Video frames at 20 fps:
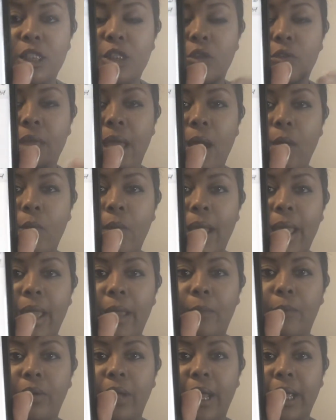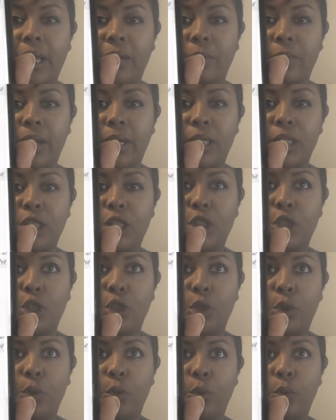So that way, when I get ready
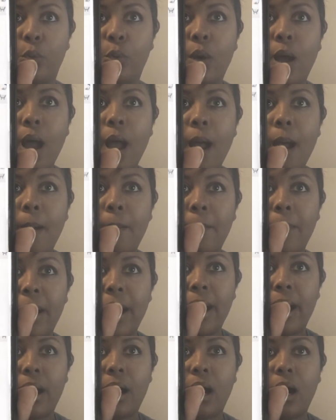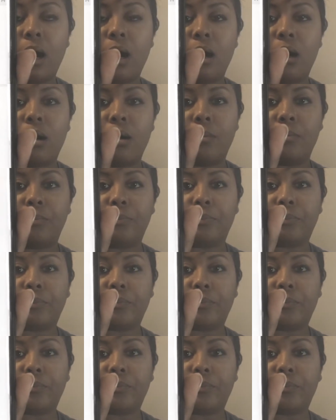to do my